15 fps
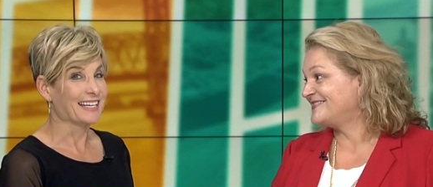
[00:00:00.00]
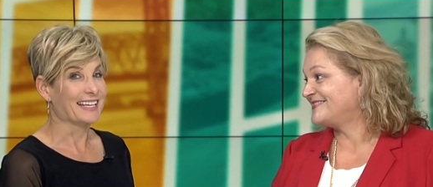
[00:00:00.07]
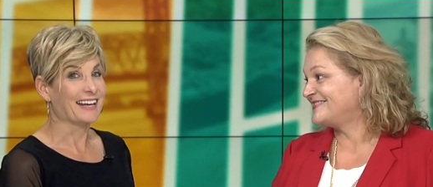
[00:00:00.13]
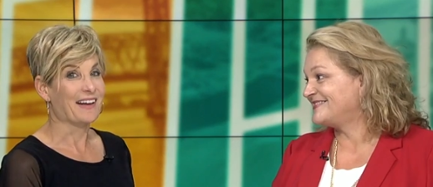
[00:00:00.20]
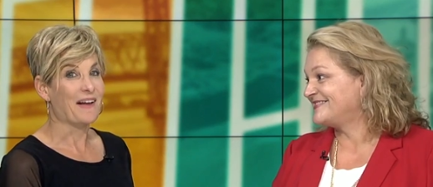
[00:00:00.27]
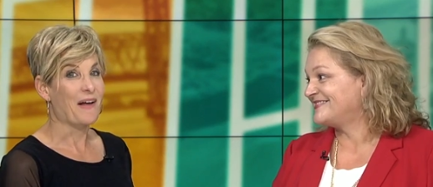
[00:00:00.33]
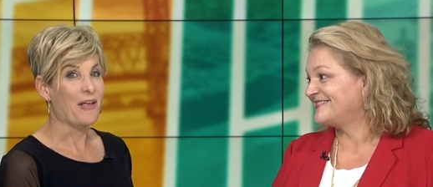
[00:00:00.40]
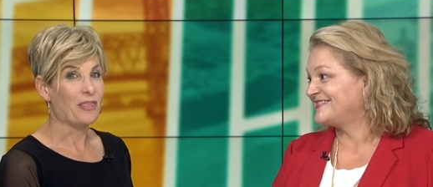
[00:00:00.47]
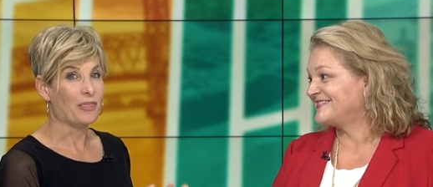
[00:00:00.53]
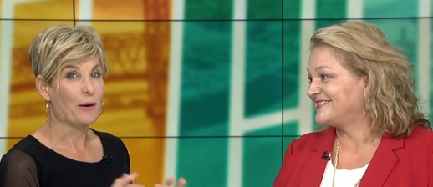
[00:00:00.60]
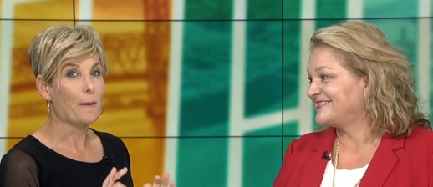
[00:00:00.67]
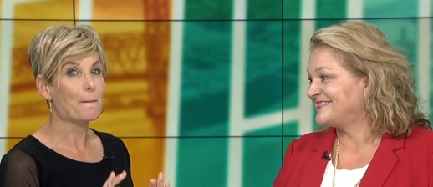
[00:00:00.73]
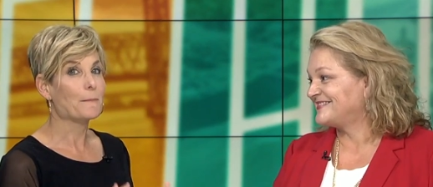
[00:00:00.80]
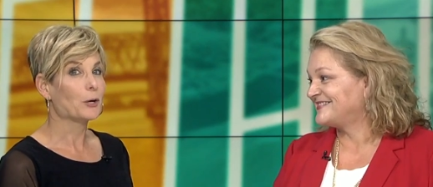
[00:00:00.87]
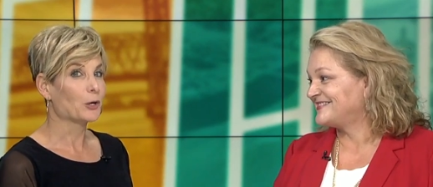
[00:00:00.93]
Speaker 1: like the
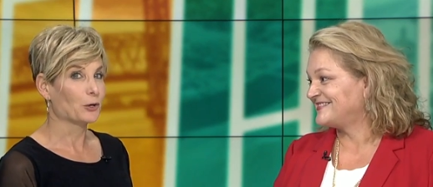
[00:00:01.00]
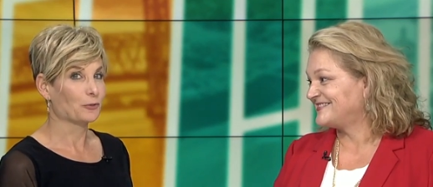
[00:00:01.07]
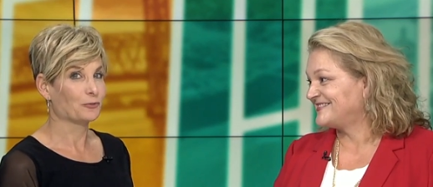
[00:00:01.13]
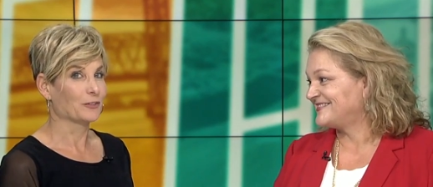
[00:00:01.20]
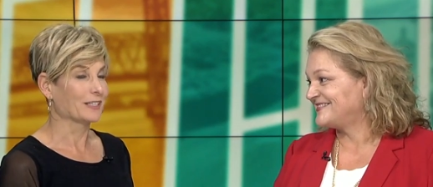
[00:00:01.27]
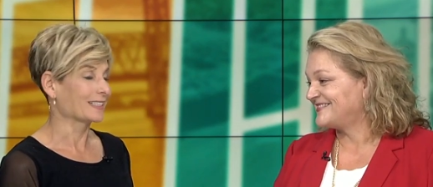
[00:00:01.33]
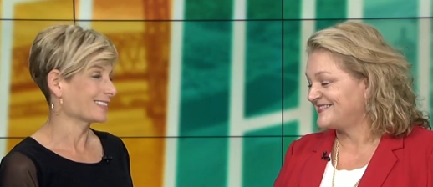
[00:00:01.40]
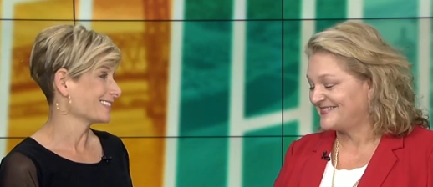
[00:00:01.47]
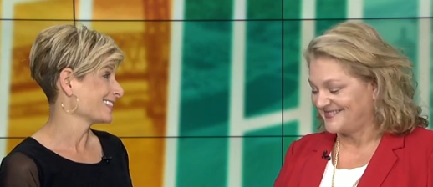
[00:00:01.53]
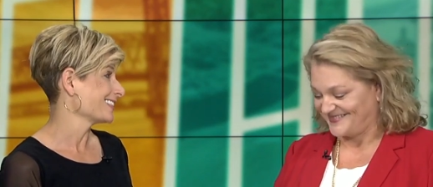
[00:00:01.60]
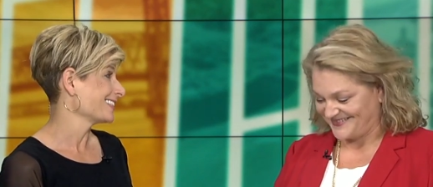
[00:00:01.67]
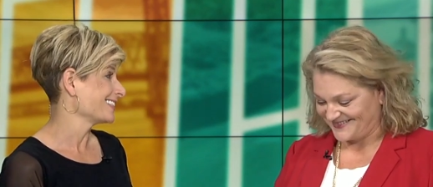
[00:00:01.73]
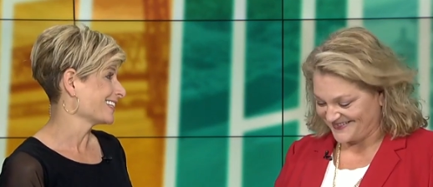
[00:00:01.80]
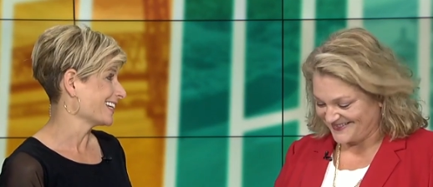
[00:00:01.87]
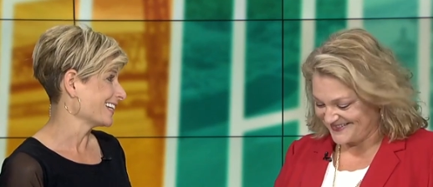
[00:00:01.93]
perfect
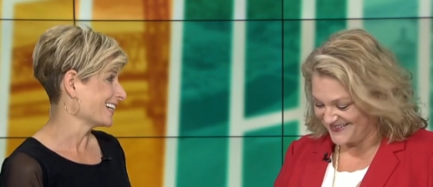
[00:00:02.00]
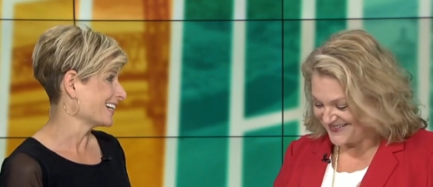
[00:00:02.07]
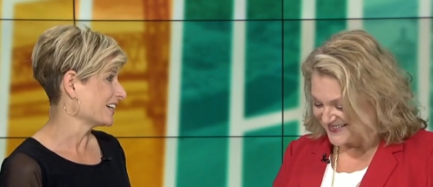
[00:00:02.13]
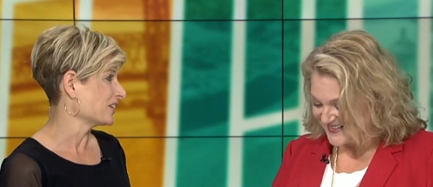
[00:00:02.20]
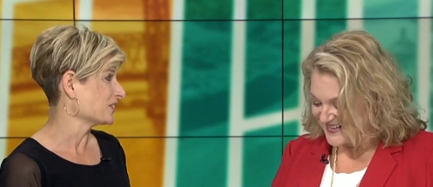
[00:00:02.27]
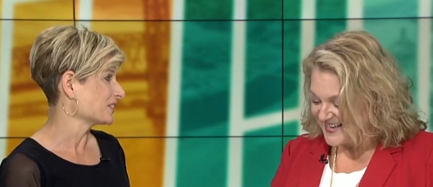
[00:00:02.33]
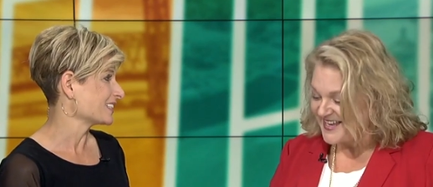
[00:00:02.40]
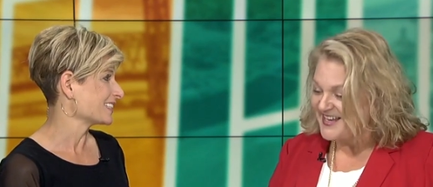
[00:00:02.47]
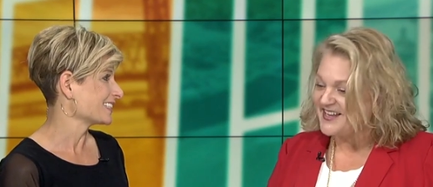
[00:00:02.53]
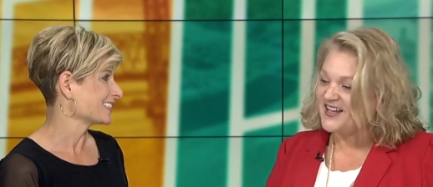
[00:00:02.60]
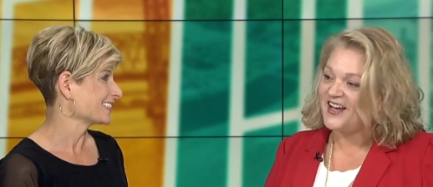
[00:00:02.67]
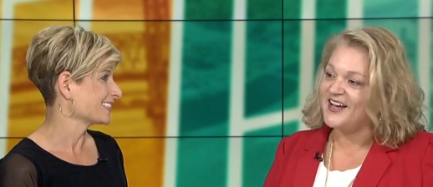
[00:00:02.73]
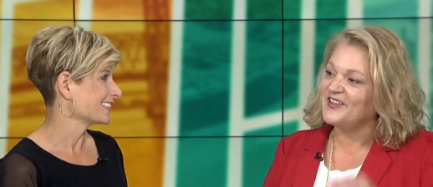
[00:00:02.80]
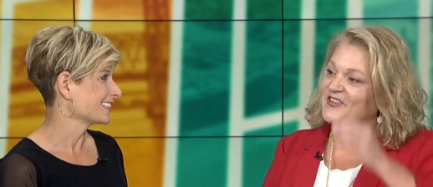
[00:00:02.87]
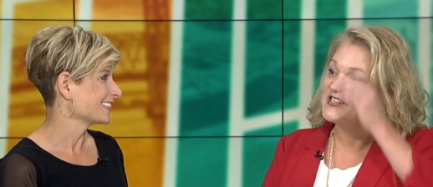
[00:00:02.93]
day out?
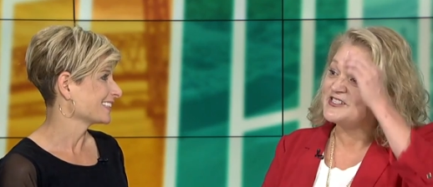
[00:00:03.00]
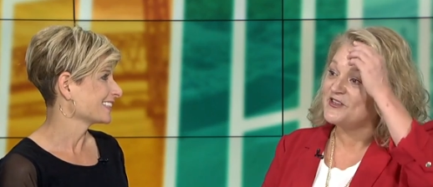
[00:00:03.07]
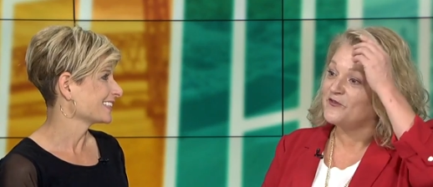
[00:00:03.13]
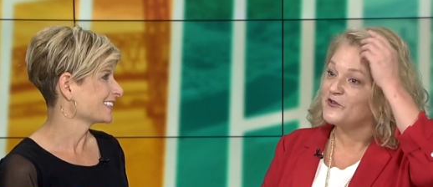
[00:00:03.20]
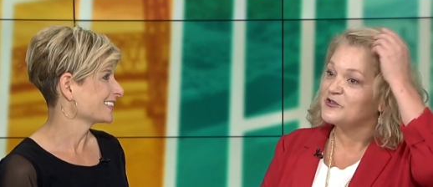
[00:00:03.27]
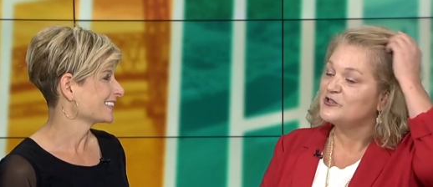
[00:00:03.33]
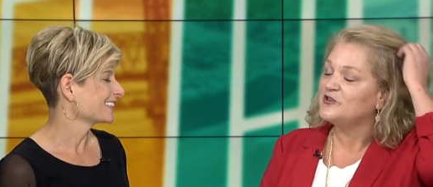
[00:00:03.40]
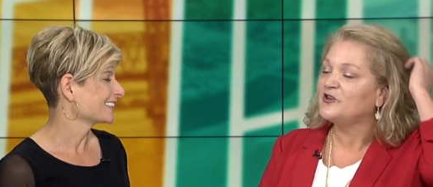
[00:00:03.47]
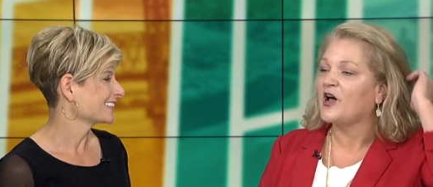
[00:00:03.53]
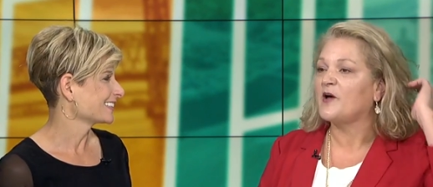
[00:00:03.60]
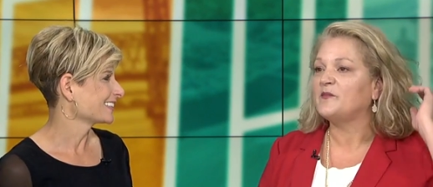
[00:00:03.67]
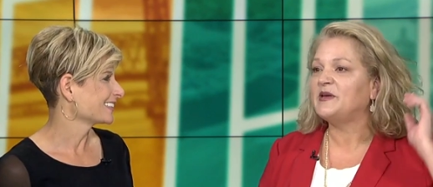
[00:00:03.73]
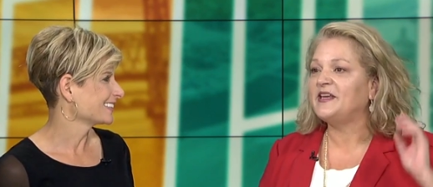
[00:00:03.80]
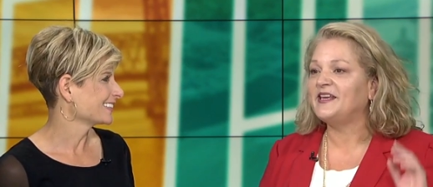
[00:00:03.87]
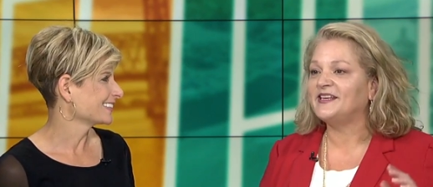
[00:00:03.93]
Speaker 2: Uh, the Silver
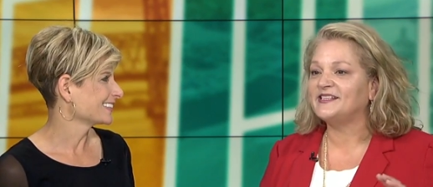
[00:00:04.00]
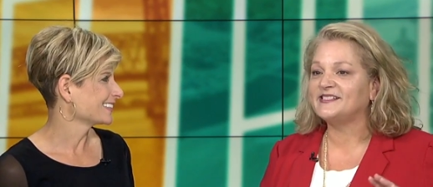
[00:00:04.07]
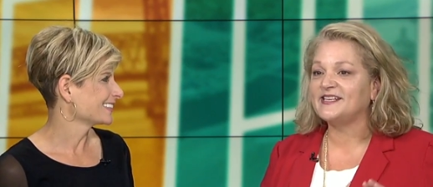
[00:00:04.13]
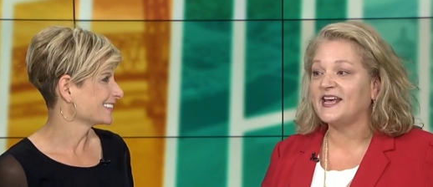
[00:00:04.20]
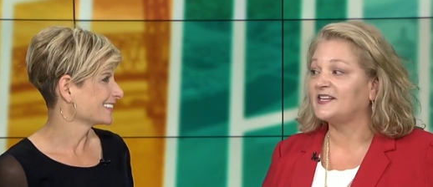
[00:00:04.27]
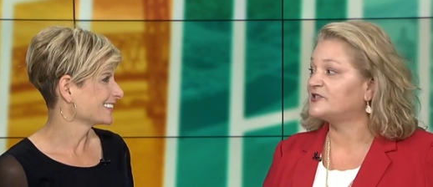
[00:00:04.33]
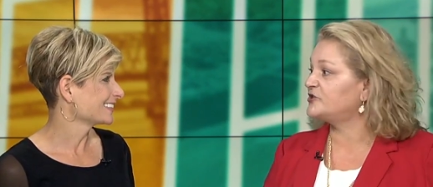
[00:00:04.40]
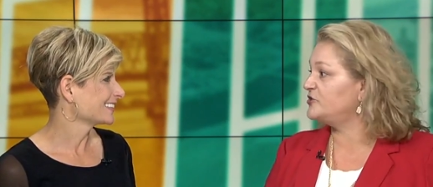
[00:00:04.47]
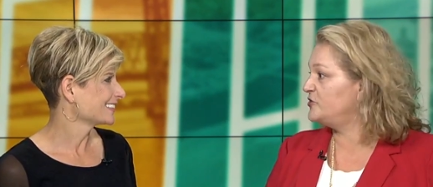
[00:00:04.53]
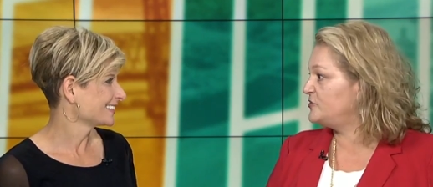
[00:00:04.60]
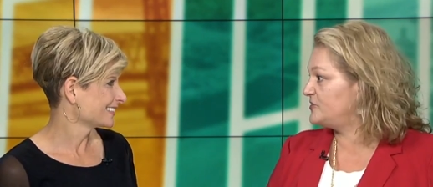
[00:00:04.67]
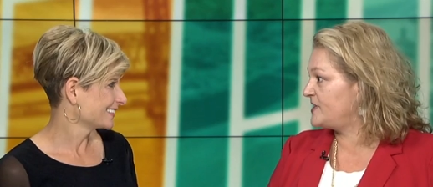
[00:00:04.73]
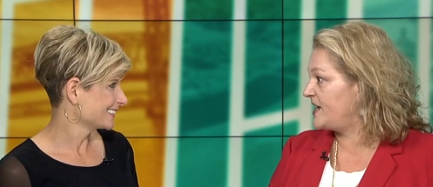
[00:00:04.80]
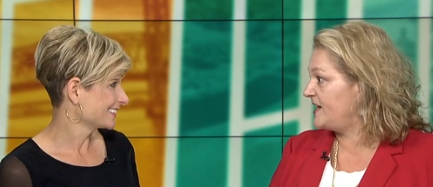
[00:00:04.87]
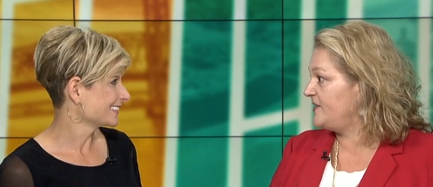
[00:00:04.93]
Tsunami is next
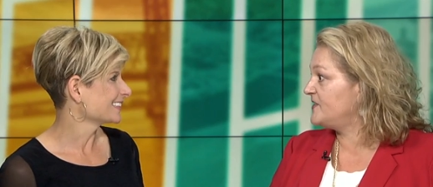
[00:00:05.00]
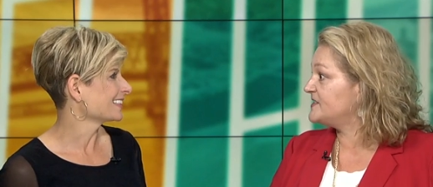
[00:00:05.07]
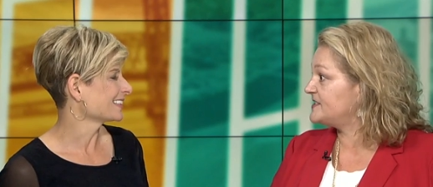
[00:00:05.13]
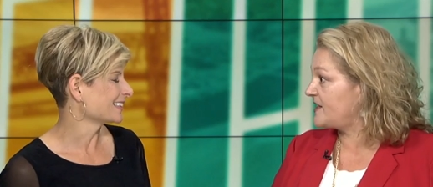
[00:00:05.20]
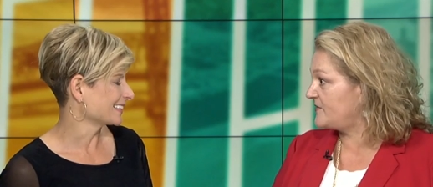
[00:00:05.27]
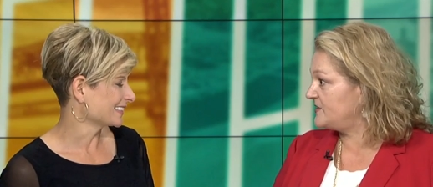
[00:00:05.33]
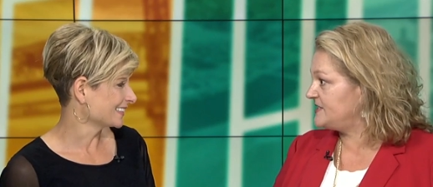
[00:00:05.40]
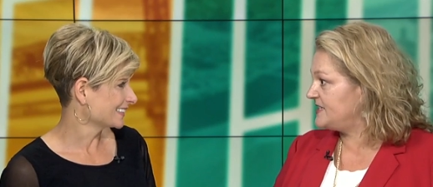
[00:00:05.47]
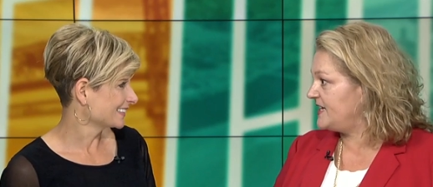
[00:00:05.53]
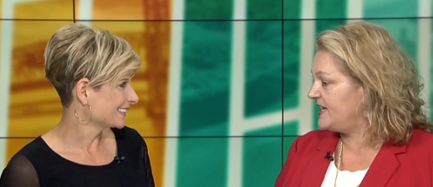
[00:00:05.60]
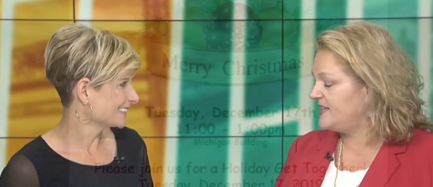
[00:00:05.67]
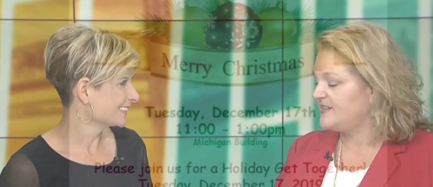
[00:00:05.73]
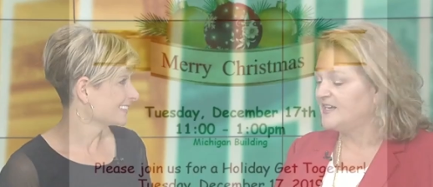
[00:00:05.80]
Tuesday, the uh -huh. 17th.